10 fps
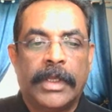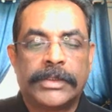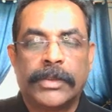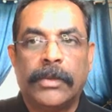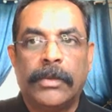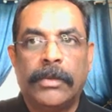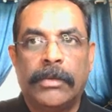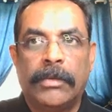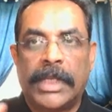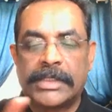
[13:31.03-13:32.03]

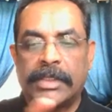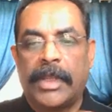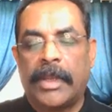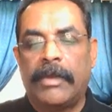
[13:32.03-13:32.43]
So let's say you have